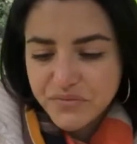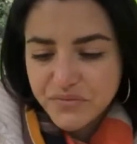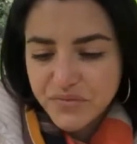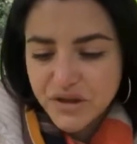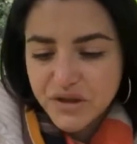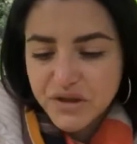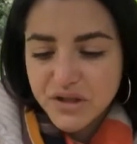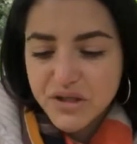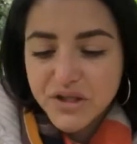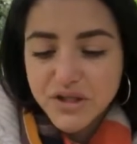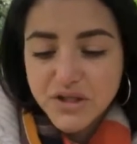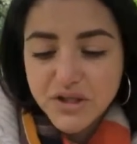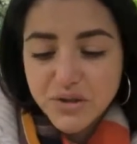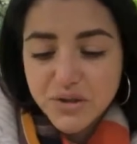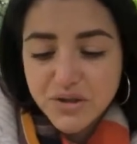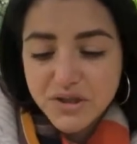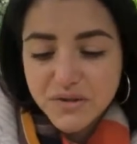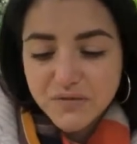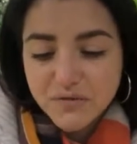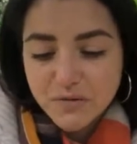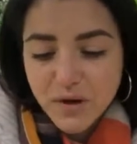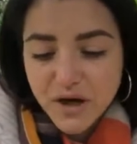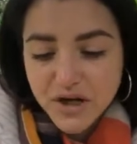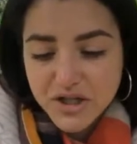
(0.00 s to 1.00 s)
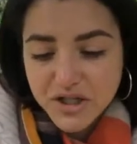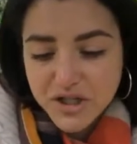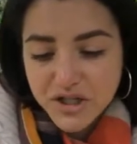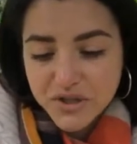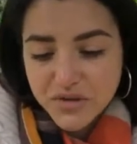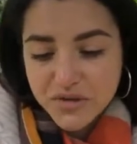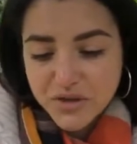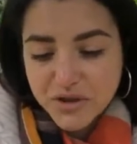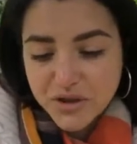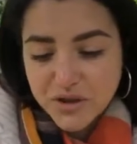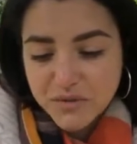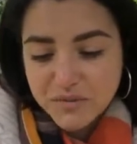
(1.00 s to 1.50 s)
The intuitive work she
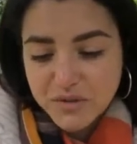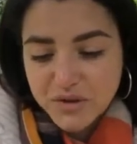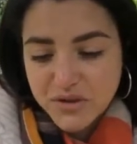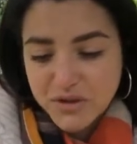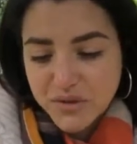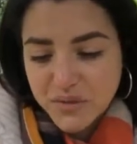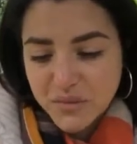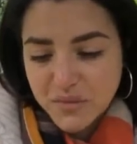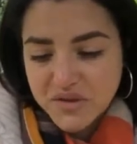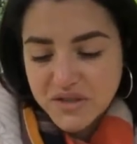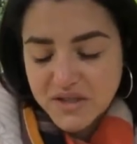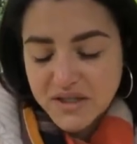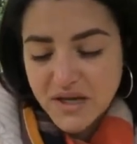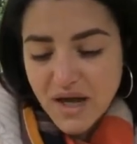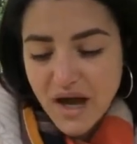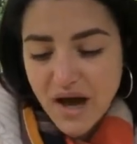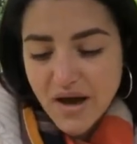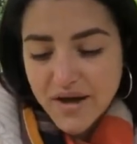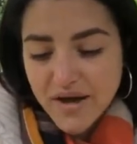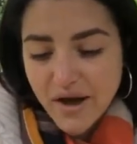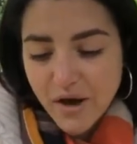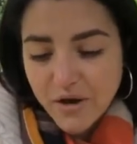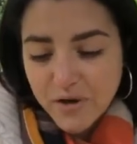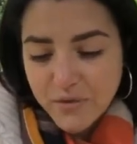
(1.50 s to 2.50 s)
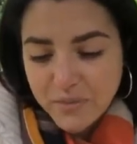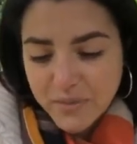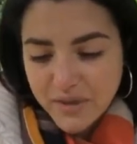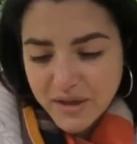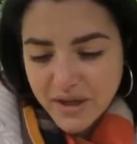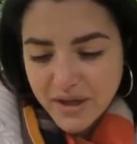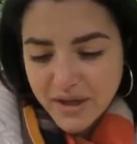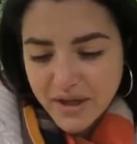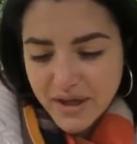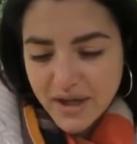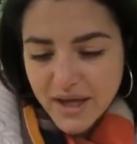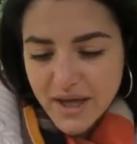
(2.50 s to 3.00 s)
introduced me to was an
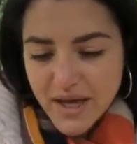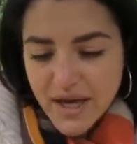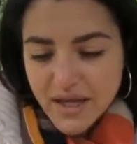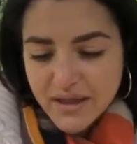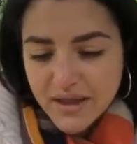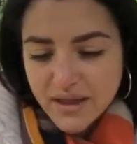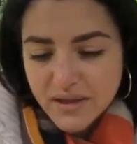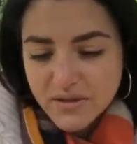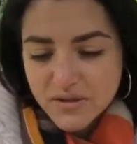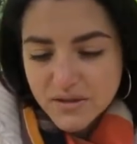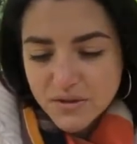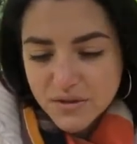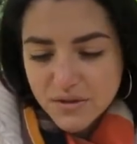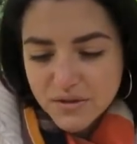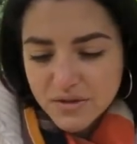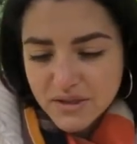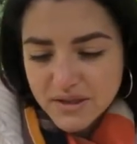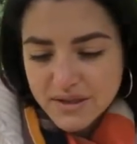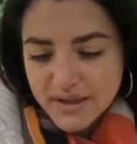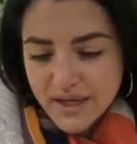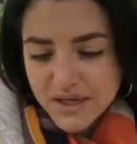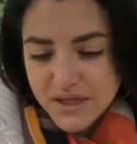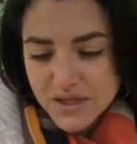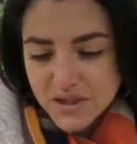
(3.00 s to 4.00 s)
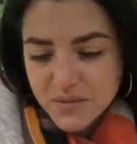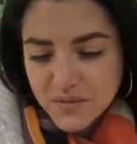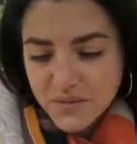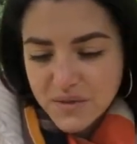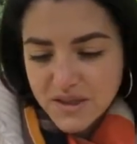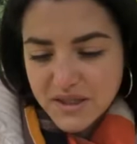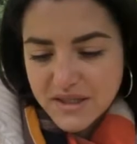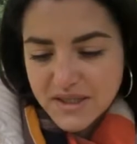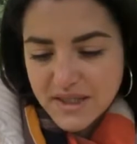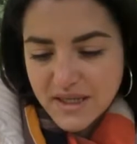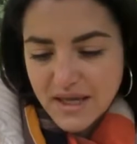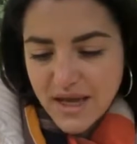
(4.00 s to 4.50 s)
eye-opener. Thanks to all the sessions we
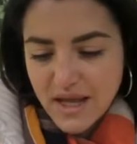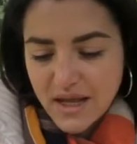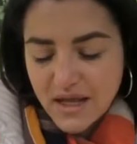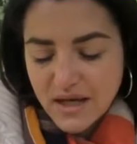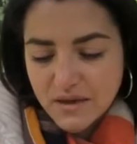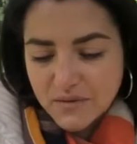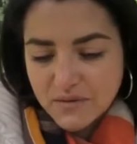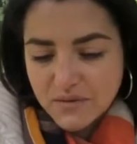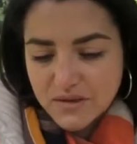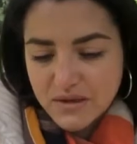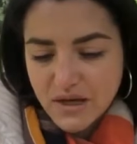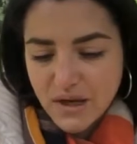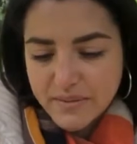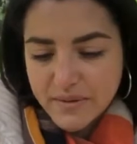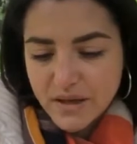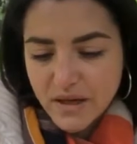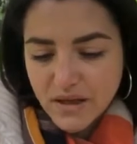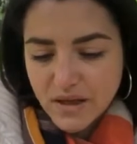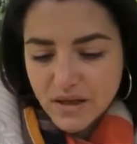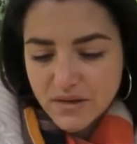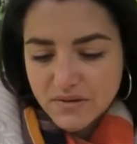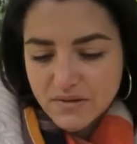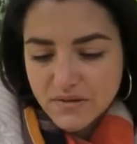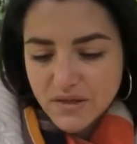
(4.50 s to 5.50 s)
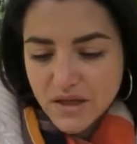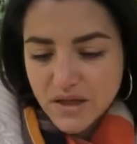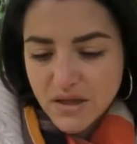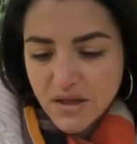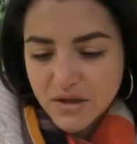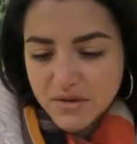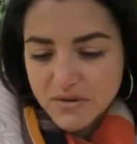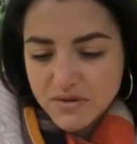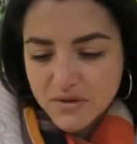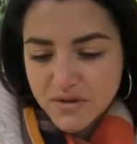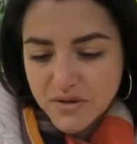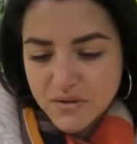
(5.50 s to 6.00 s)
did together, I was coming closer and
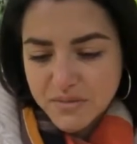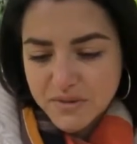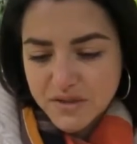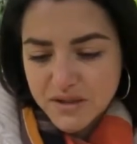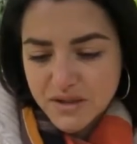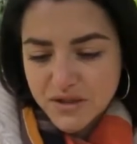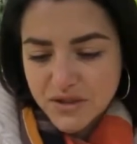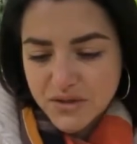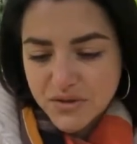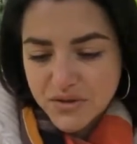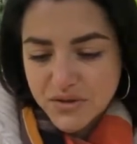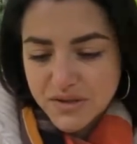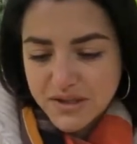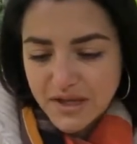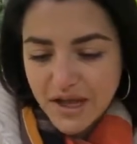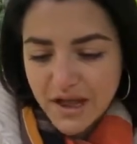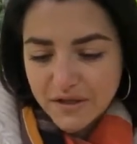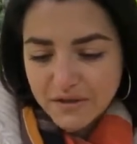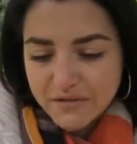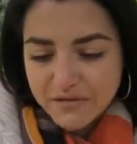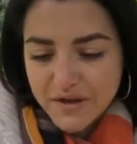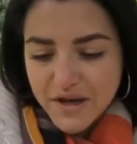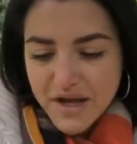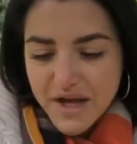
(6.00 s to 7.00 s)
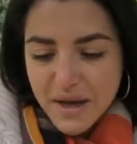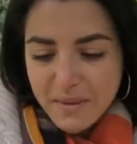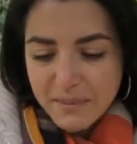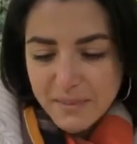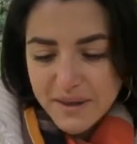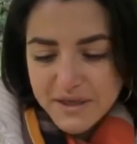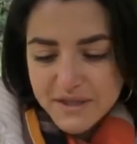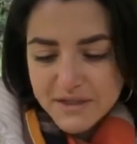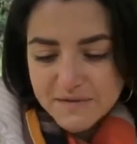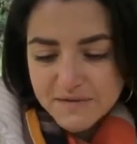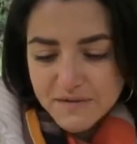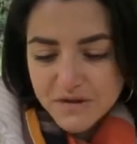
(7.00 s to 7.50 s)
closer to my true self, my
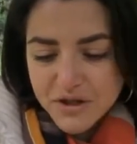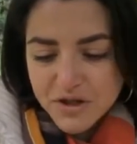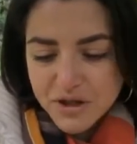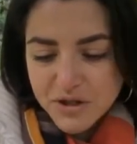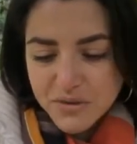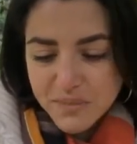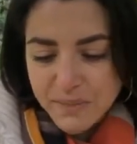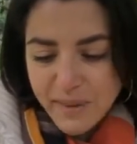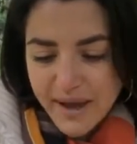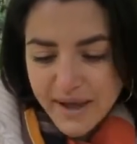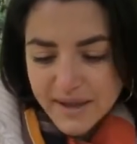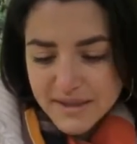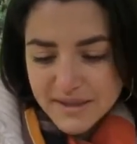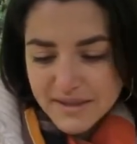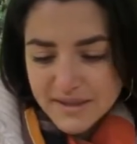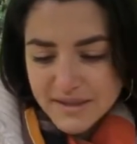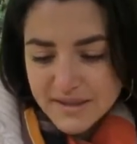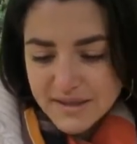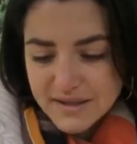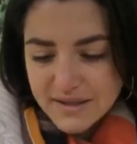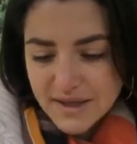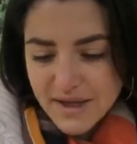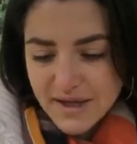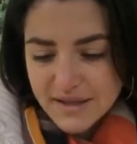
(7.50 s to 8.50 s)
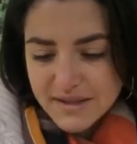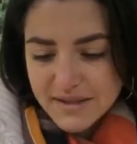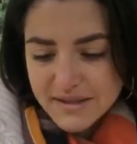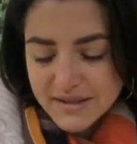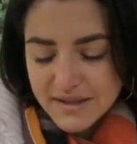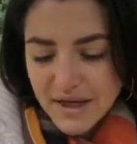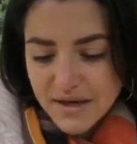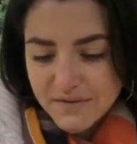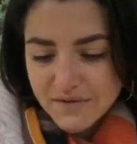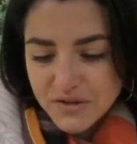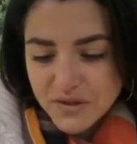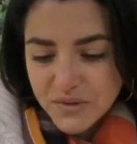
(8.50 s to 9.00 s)
dysfunctional patterns. I
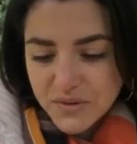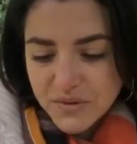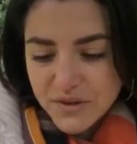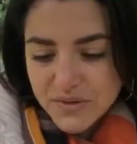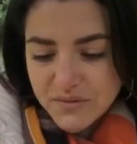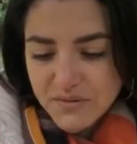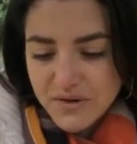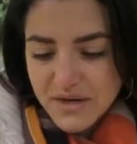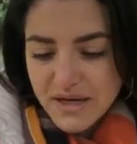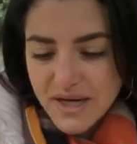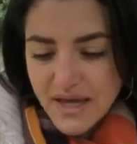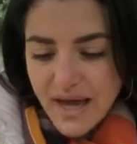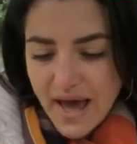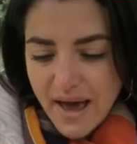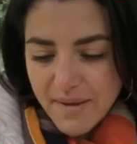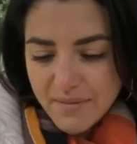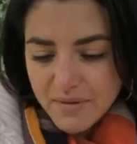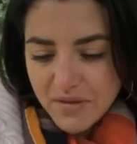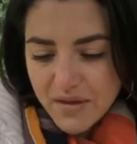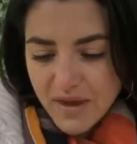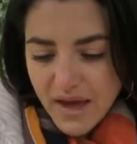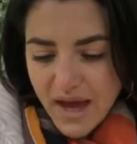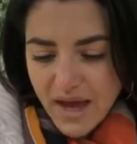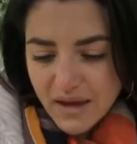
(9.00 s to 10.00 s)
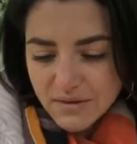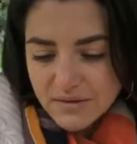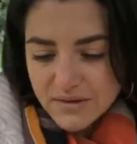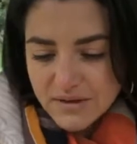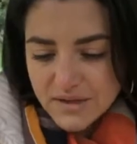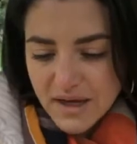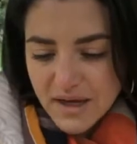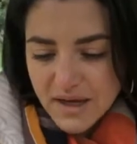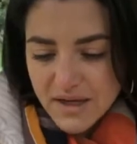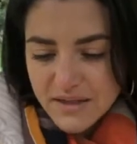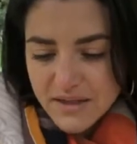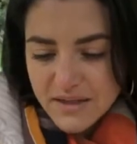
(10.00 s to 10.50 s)
discovered who I really am on the
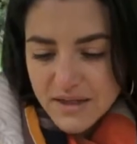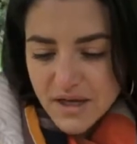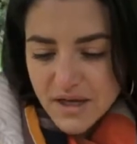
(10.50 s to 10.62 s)
outside,